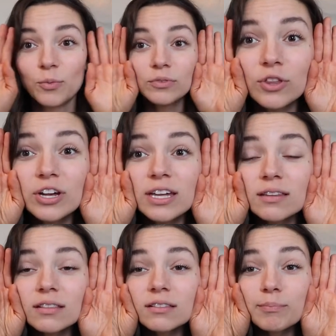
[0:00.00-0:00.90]
look at
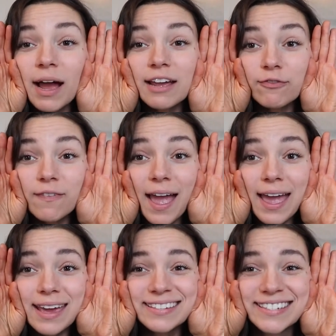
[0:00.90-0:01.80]
my
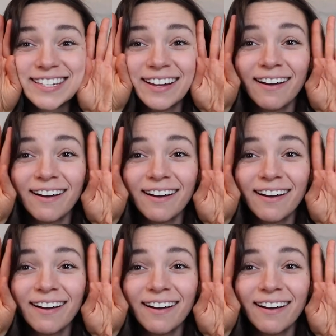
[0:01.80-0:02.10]
face!